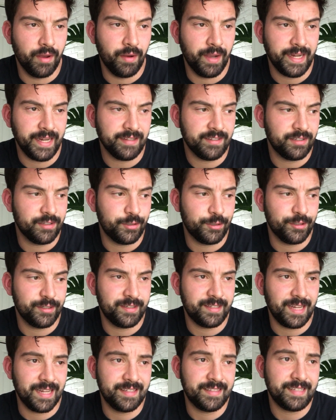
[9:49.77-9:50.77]
I guess
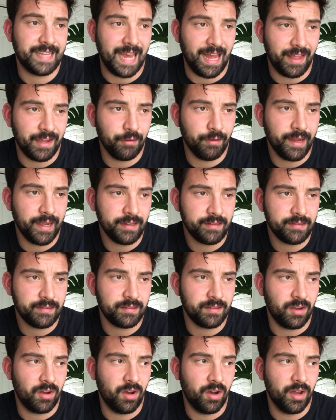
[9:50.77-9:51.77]
it's Calyrex
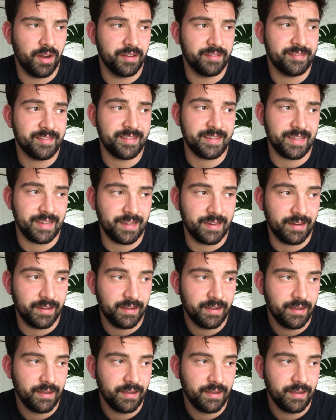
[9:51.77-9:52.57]
on a steed.